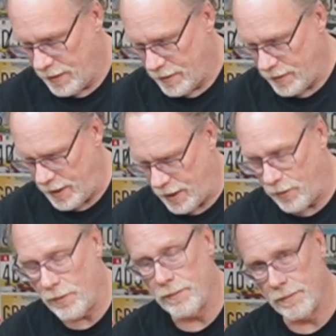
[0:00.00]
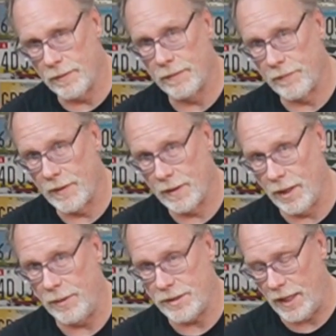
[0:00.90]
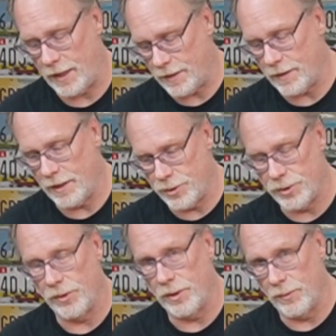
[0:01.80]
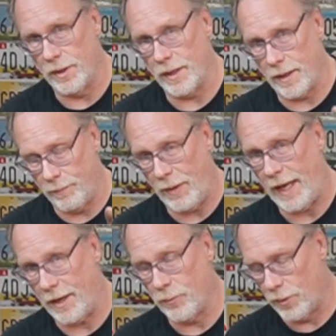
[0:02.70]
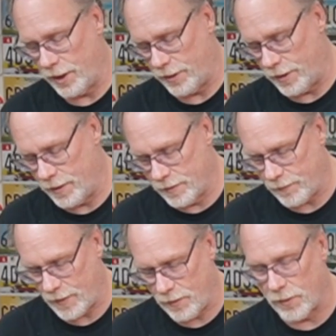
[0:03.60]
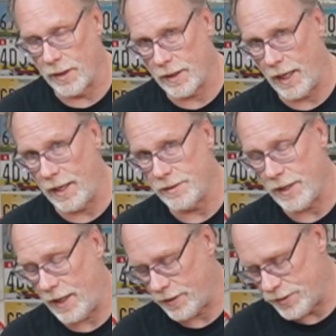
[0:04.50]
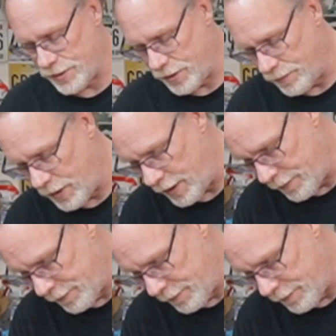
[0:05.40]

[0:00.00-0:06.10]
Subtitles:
Now, let me take it and show you what a bad wire or a contact is going to be.